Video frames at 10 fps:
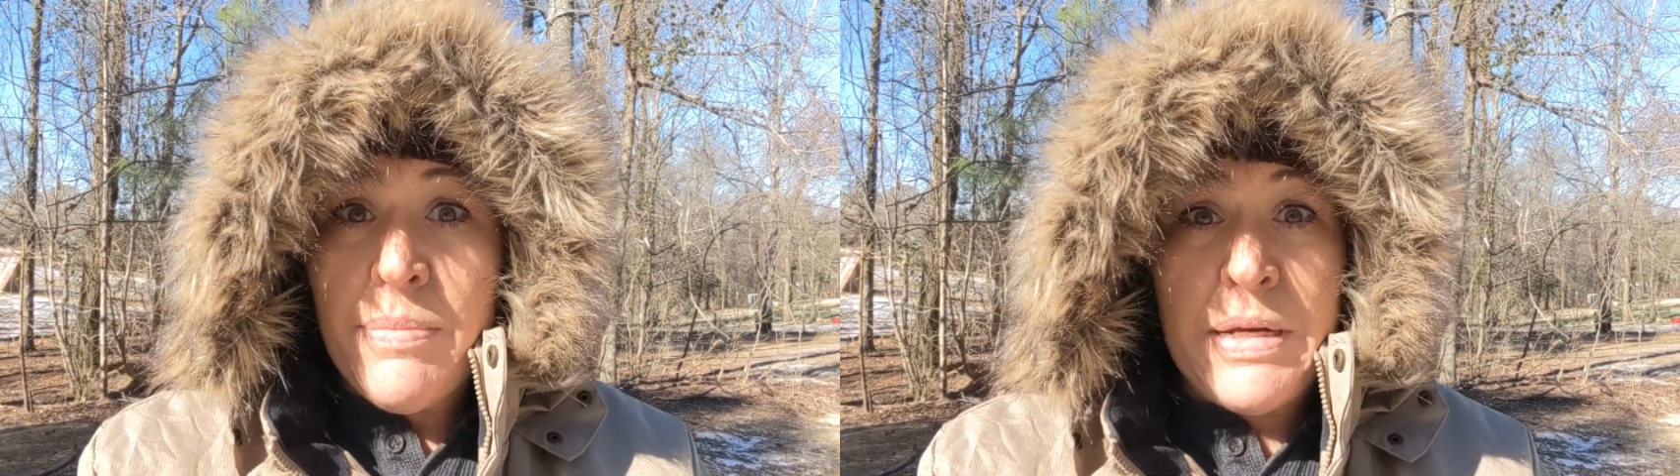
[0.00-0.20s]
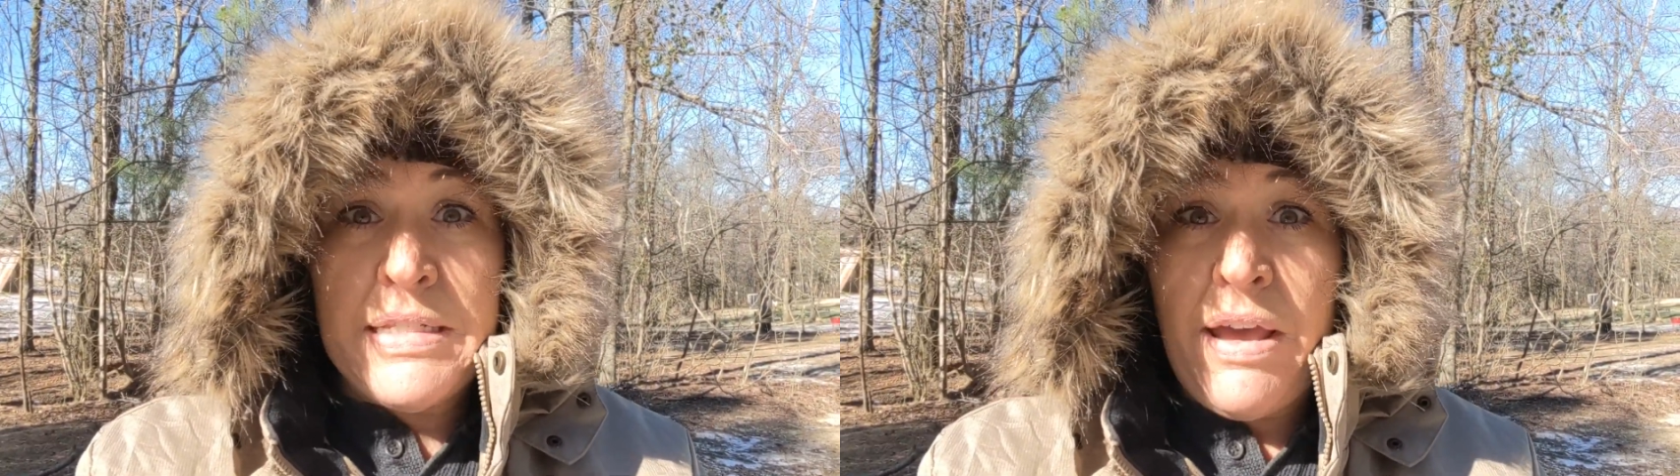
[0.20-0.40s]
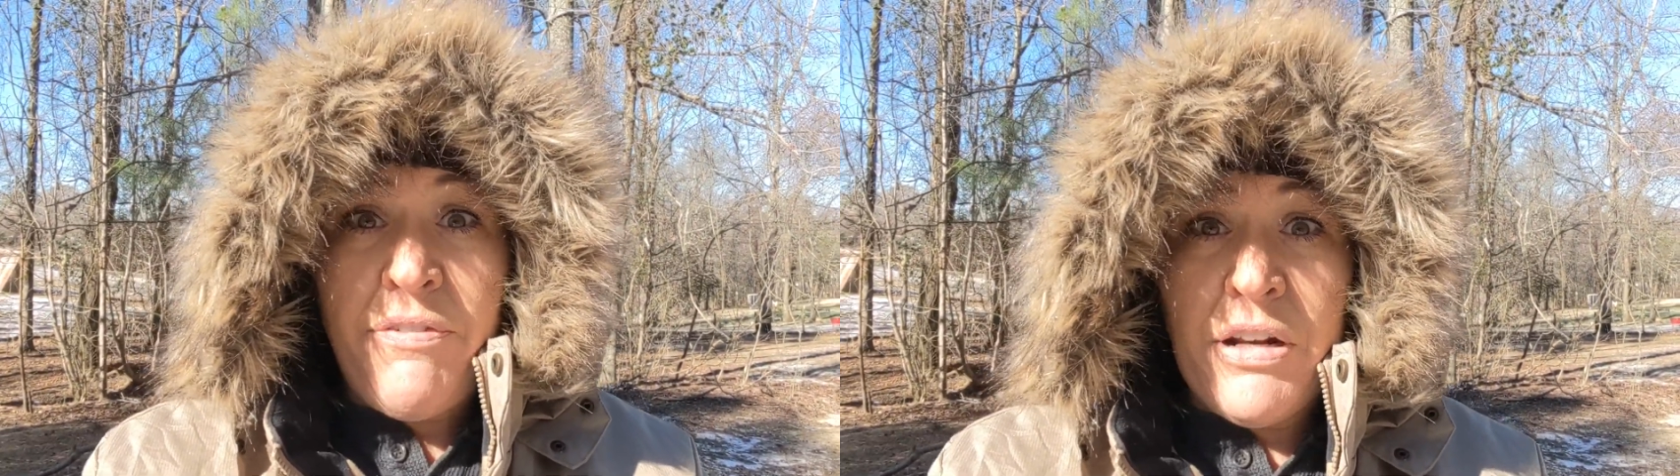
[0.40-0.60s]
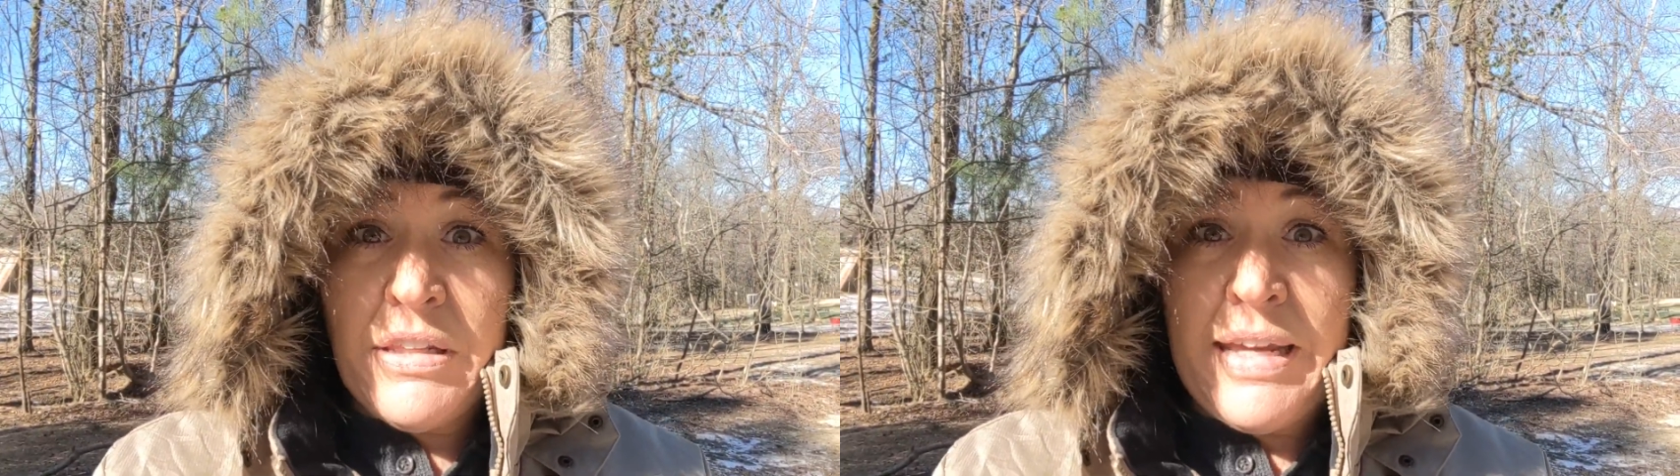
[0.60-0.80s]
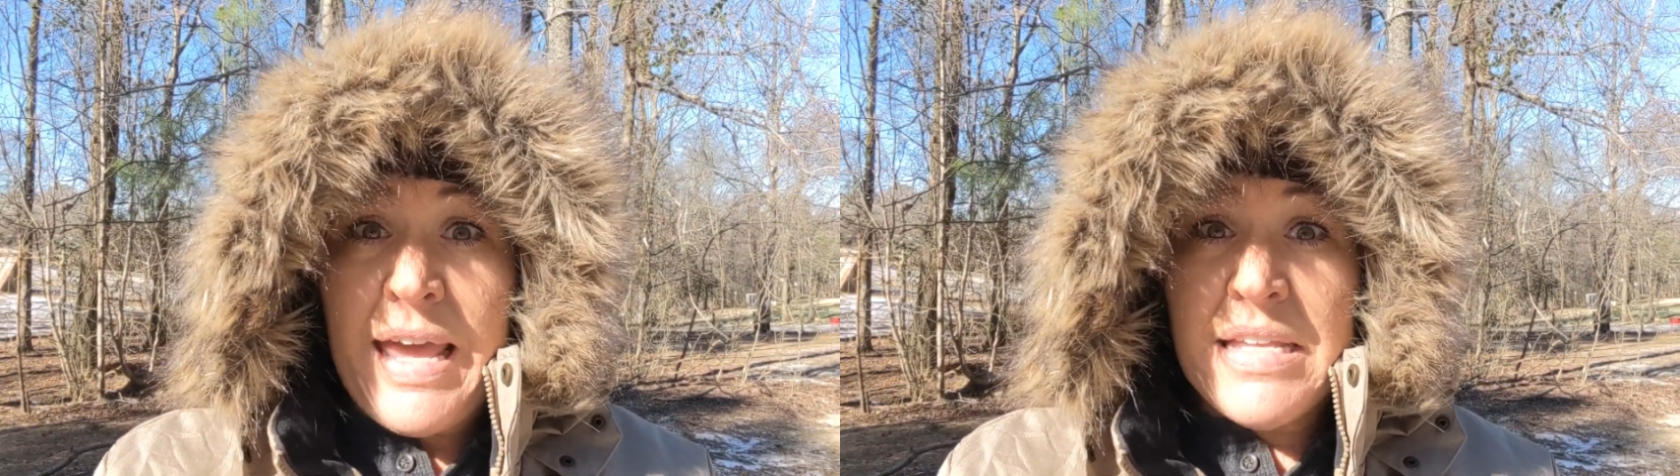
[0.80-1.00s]
but it
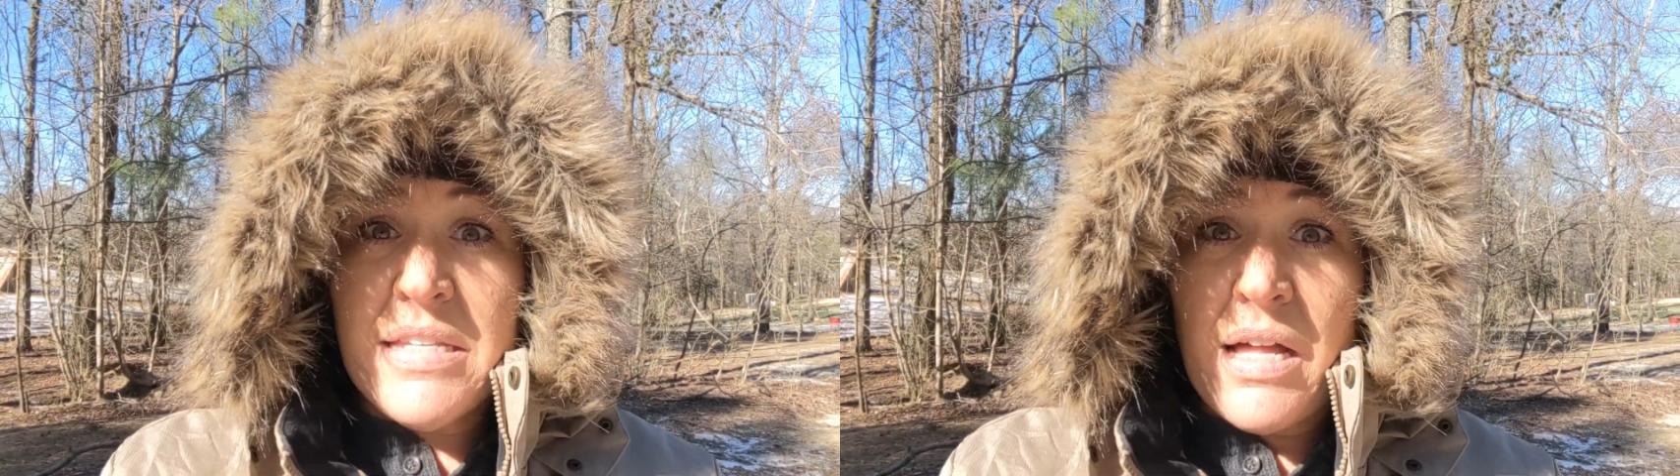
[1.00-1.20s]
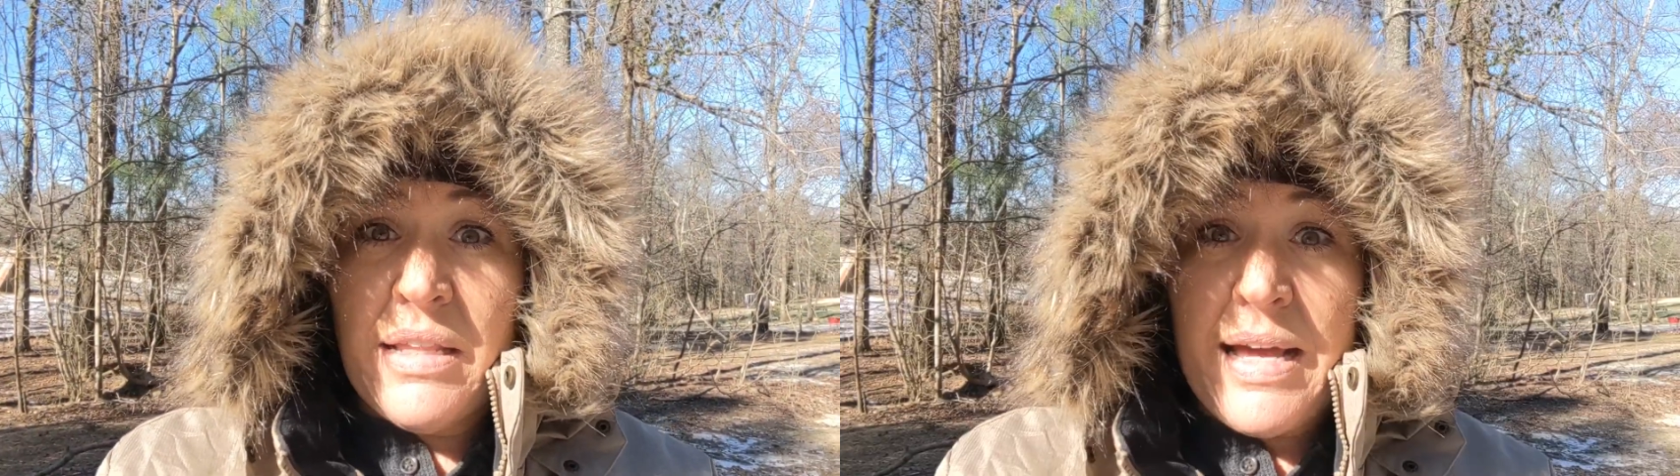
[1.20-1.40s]
definitely has not